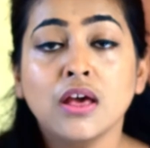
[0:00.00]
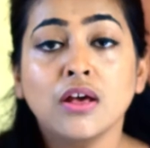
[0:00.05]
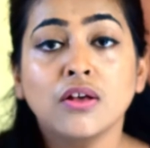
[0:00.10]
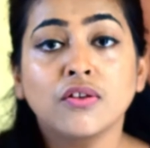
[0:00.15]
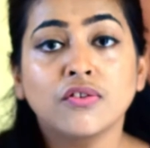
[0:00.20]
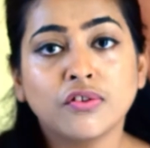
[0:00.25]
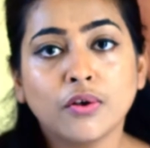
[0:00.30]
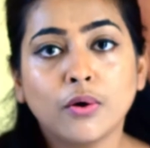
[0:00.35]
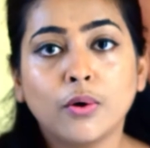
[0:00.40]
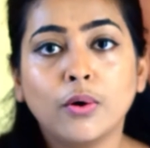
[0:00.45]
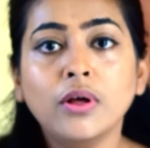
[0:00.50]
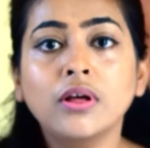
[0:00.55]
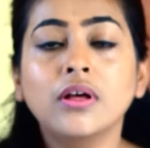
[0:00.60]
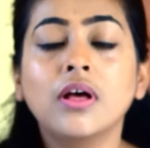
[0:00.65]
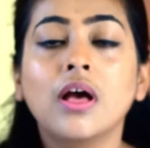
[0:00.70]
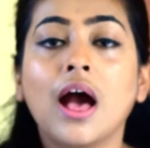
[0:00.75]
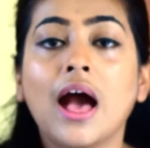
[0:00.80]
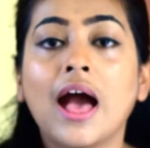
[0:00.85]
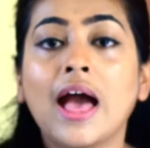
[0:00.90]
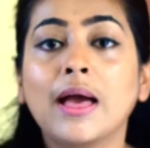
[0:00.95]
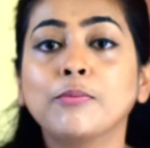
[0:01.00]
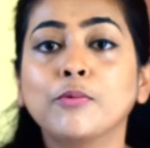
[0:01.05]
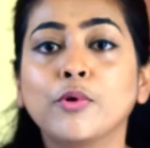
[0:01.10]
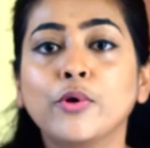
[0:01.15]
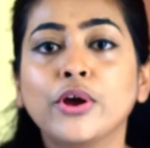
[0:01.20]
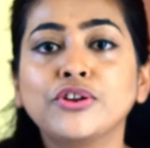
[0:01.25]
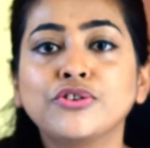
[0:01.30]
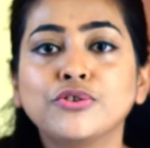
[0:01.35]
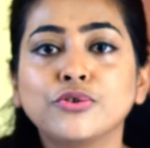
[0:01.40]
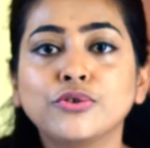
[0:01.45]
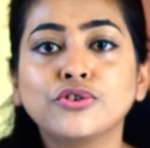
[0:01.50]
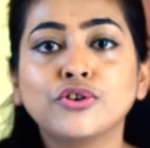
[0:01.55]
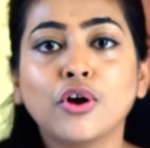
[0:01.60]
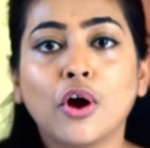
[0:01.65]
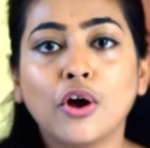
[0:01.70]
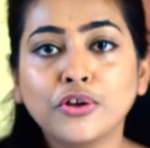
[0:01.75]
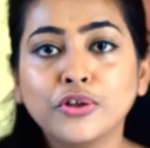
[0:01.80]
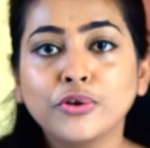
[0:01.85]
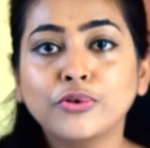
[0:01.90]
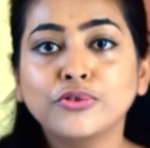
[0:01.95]
So I am going to
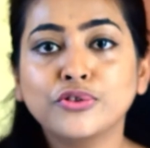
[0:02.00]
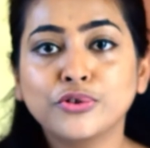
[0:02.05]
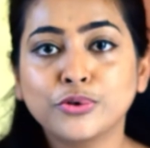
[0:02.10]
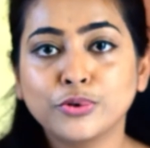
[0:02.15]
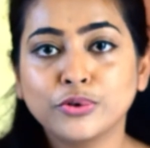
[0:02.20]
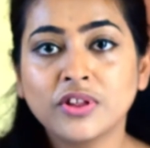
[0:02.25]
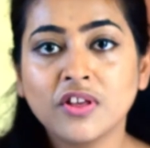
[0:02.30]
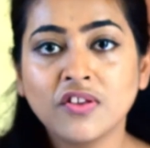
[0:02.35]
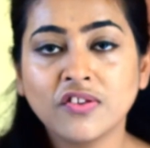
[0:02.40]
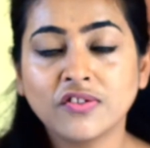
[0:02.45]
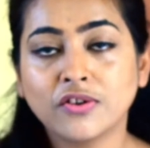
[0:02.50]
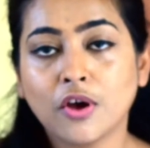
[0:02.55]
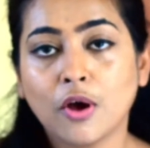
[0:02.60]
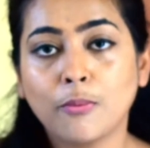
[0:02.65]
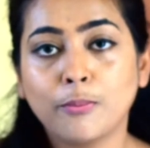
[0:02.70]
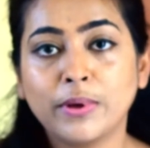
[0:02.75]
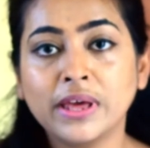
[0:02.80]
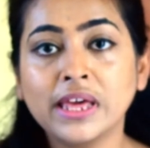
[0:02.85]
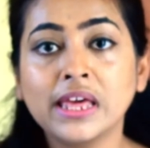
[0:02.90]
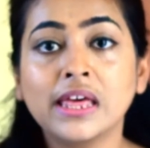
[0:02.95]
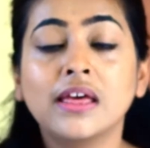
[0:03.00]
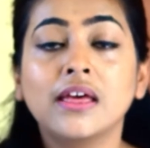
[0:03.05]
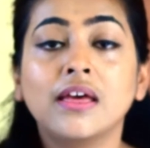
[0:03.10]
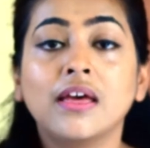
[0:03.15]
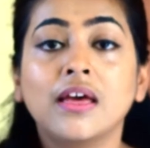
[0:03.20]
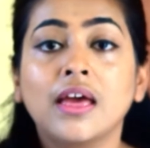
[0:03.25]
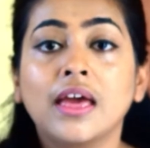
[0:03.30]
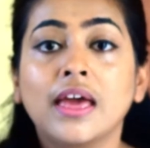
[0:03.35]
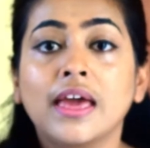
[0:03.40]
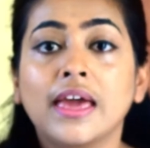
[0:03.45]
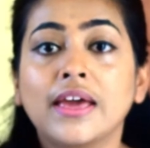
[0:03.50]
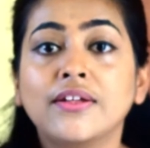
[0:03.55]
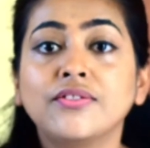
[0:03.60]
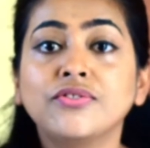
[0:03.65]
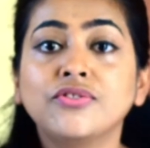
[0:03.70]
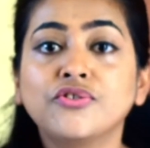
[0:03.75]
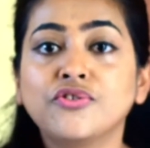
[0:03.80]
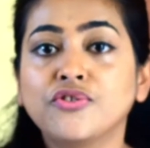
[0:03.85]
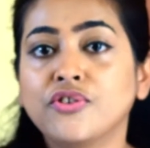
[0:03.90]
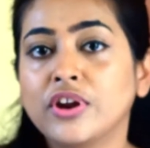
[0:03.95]
talk you through this topic
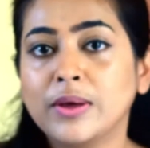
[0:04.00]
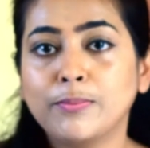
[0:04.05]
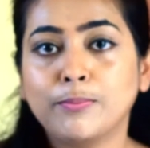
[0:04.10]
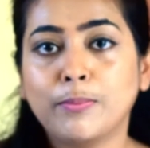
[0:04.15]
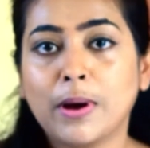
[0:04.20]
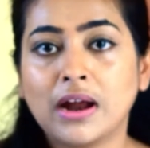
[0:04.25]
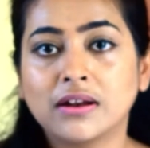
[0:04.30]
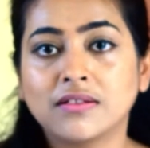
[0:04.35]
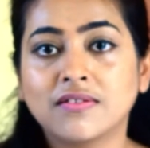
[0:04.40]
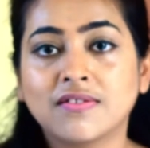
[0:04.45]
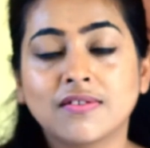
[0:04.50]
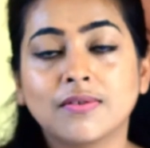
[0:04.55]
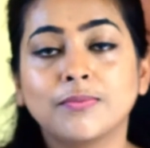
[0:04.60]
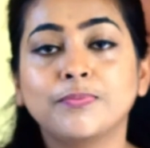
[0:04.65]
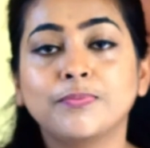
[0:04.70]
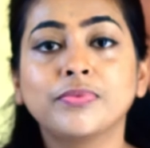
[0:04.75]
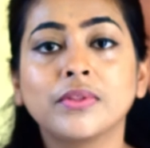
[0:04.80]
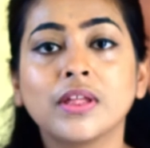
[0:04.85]
in 3 parts.